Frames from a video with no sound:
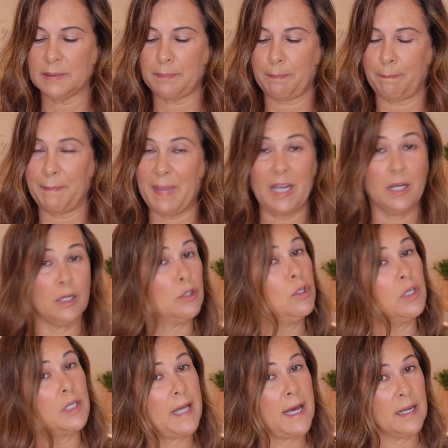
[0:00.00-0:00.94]
make a
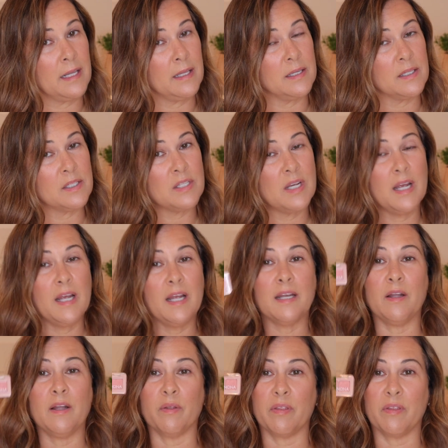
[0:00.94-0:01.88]
look out of this.
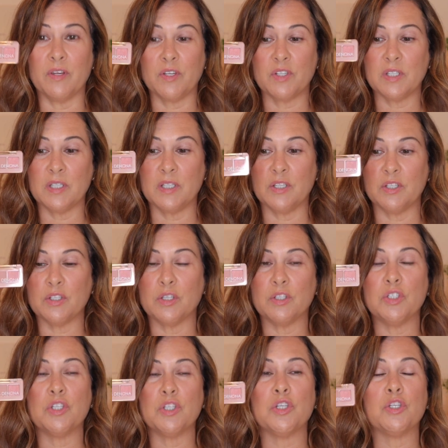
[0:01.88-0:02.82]
Now, this is
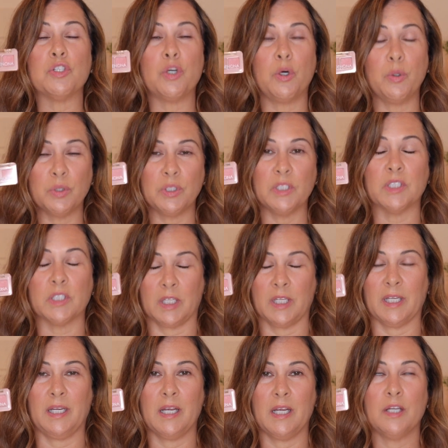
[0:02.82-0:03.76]

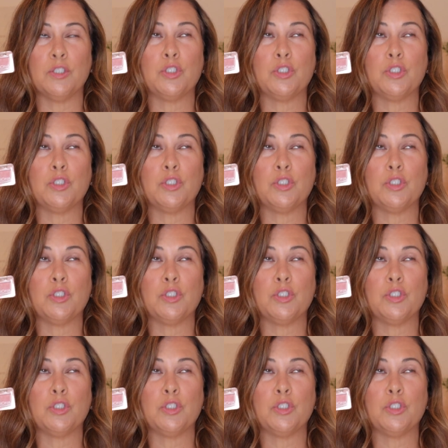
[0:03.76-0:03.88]
totally